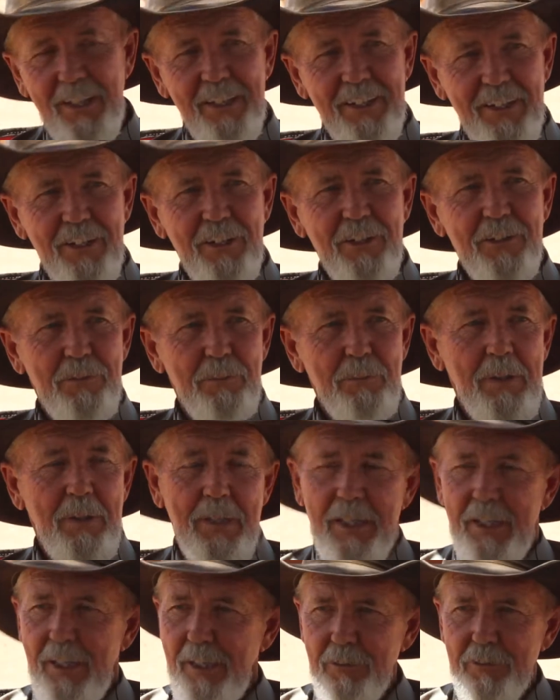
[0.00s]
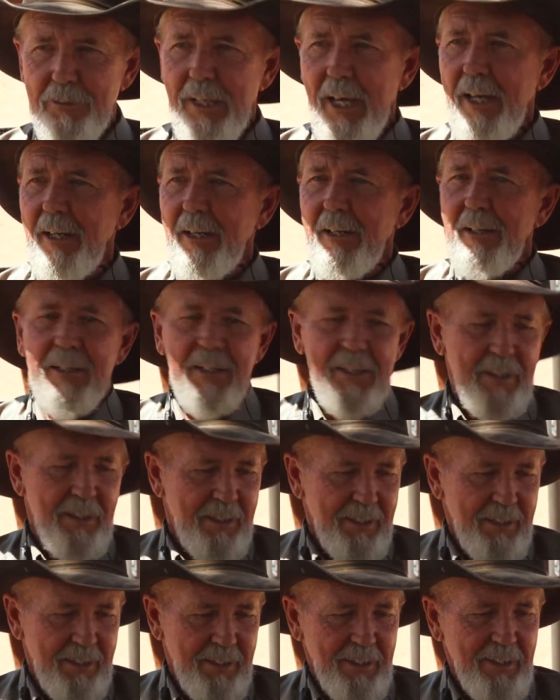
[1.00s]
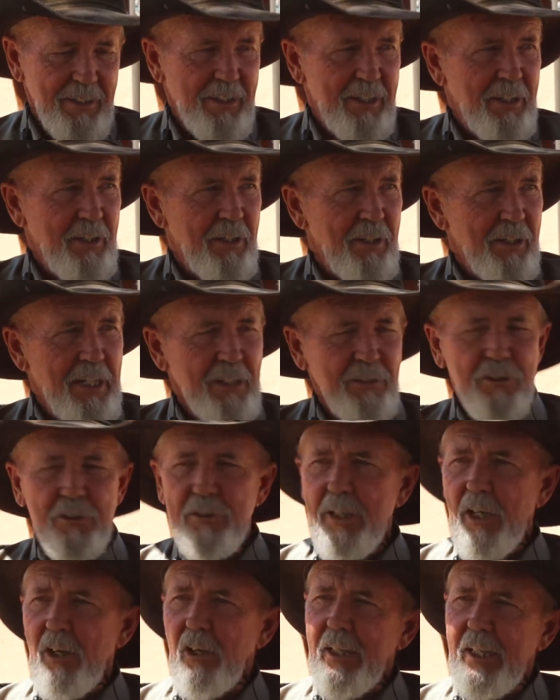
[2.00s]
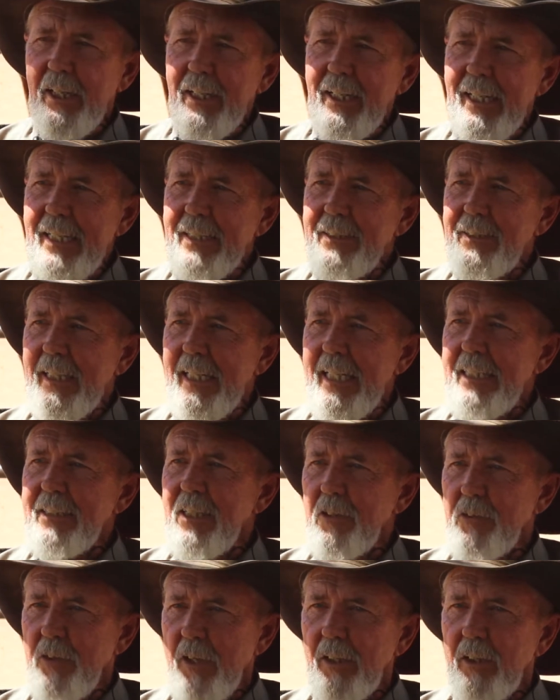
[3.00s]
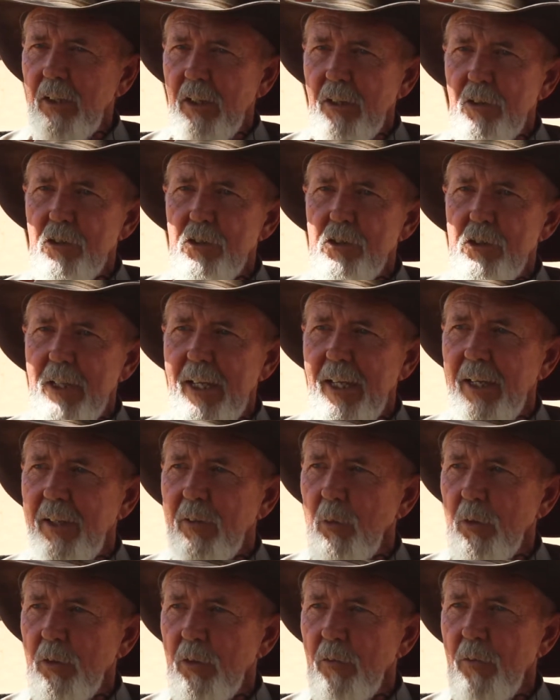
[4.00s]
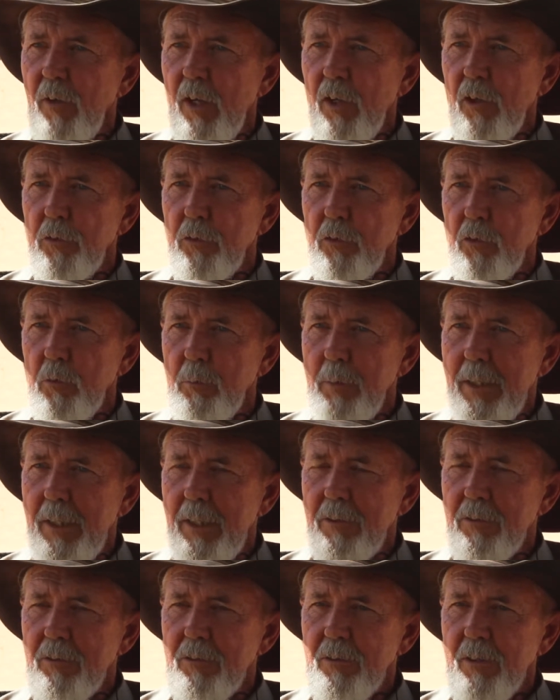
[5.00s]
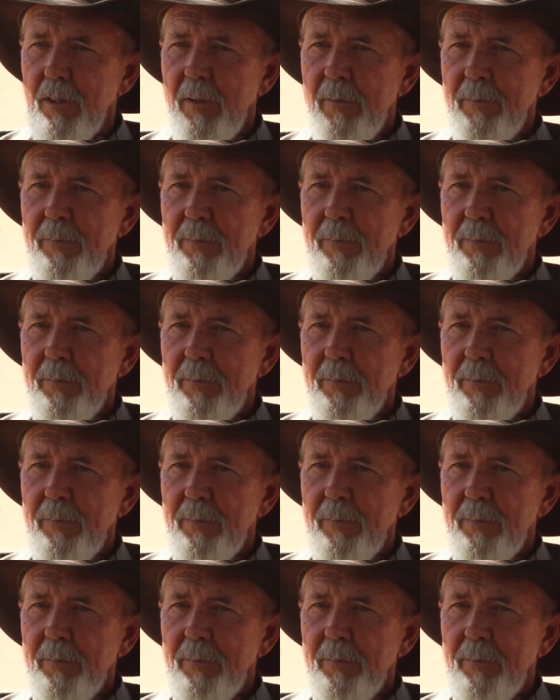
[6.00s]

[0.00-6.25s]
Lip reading: And it is not a necessarily an easy thing to understand what the follow through means.